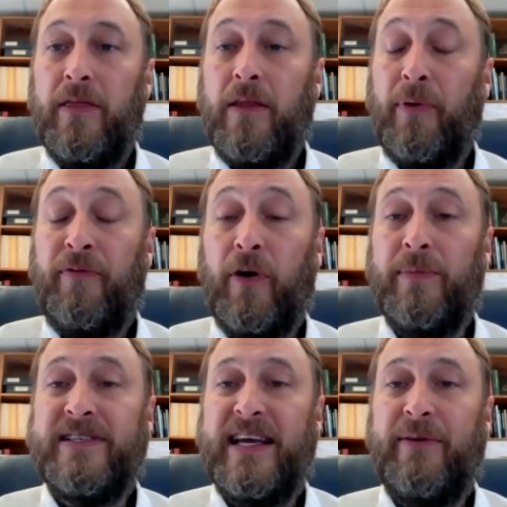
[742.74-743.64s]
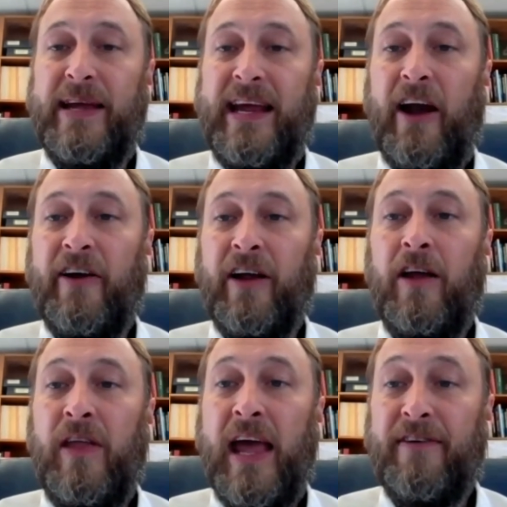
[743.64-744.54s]
the performance that we are
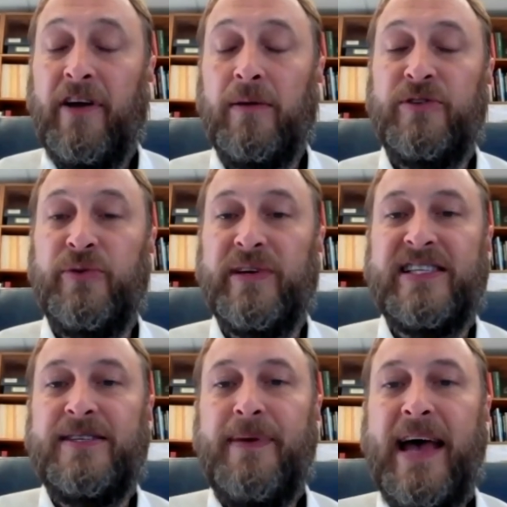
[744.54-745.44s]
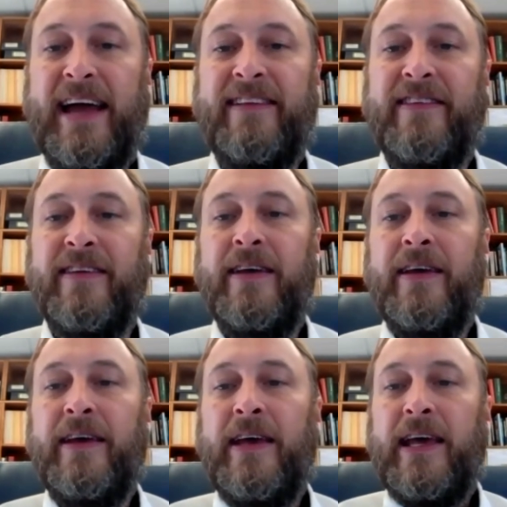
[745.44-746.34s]
have come to expect.
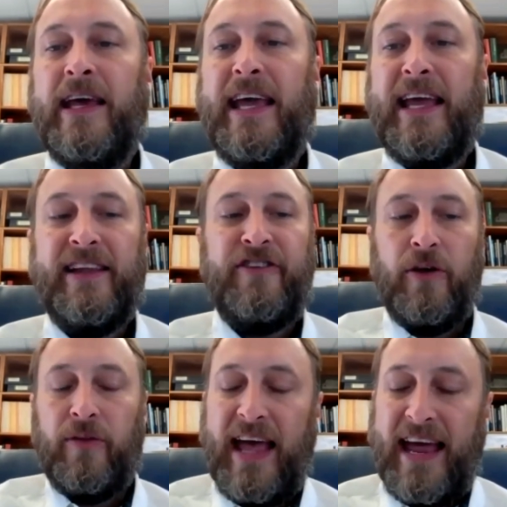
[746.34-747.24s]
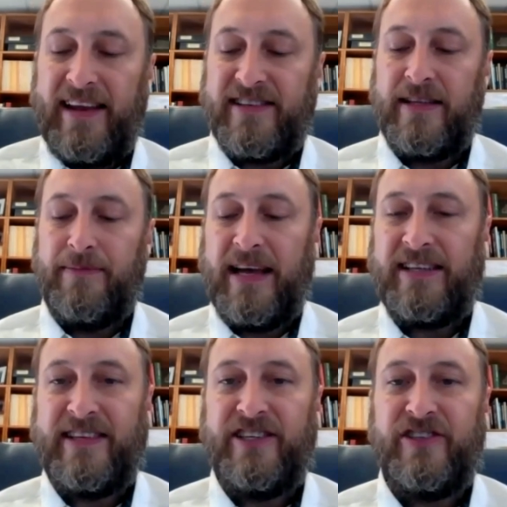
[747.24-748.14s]
And so that is the
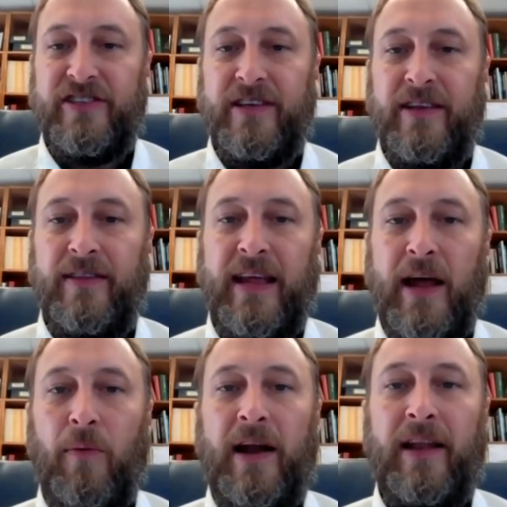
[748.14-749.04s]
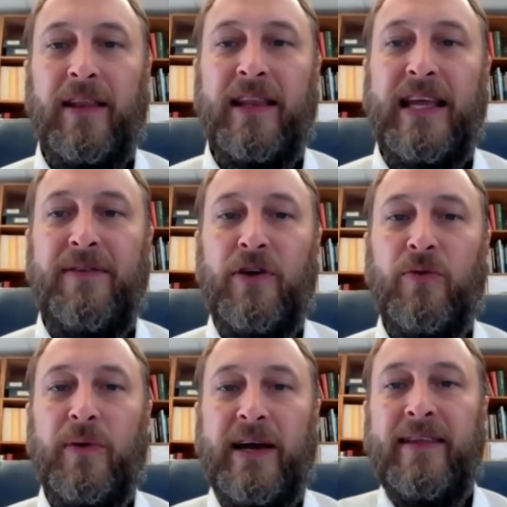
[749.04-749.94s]
message that I want to leave
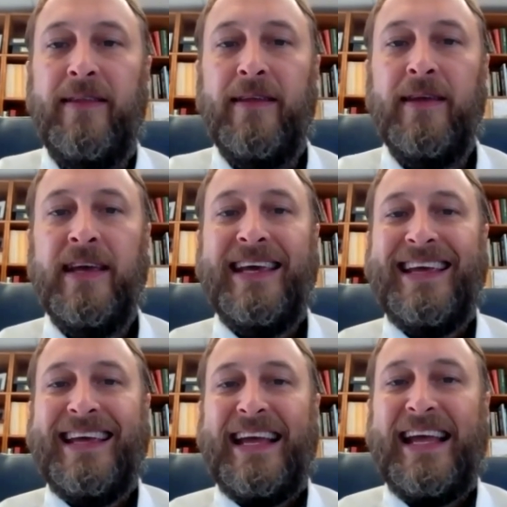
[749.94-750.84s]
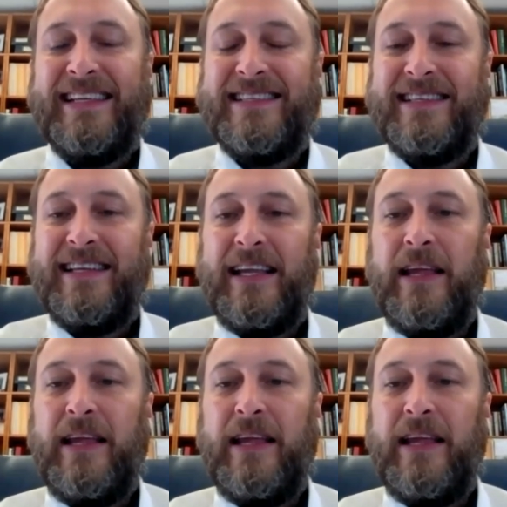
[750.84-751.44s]
you with. It's